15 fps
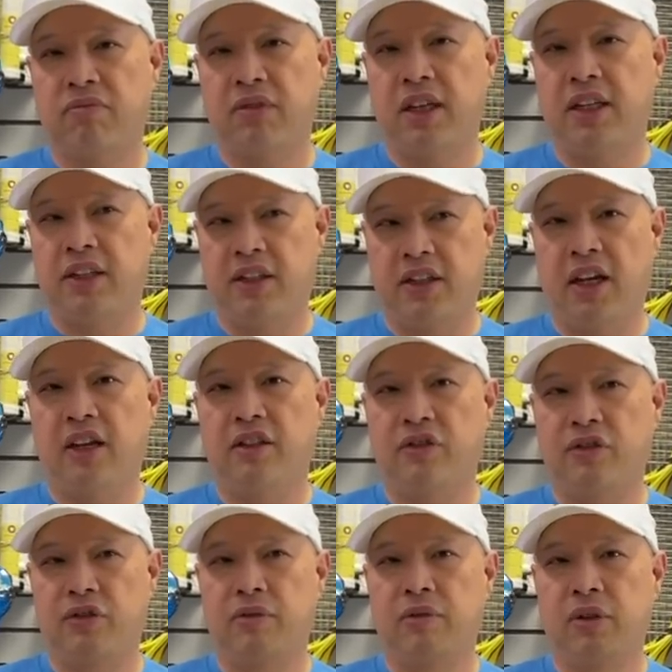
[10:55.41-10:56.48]
It
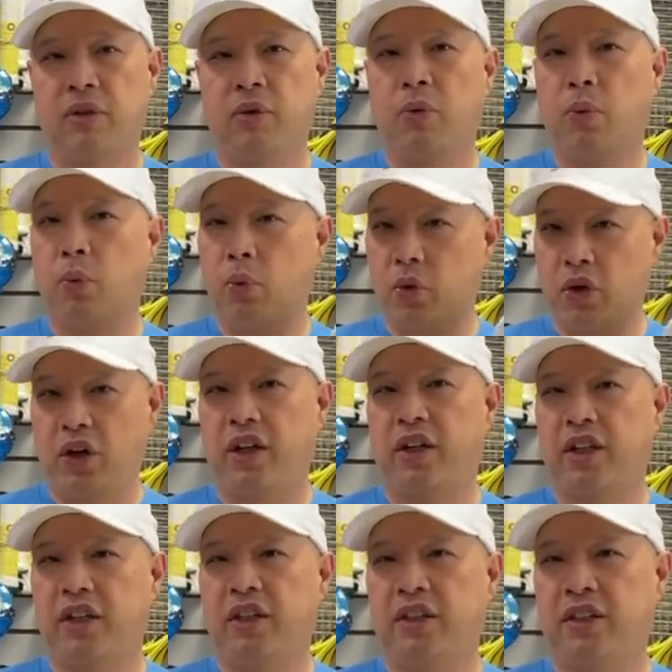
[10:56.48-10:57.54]
does work,
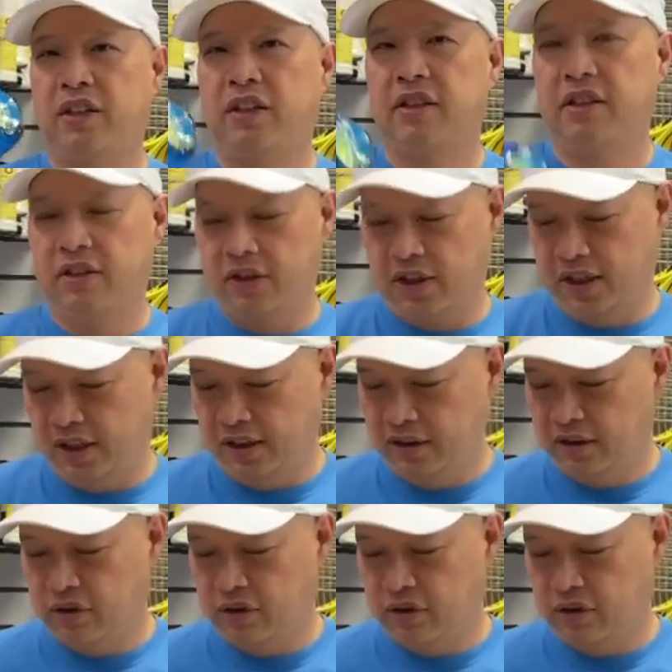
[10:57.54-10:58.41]
okay?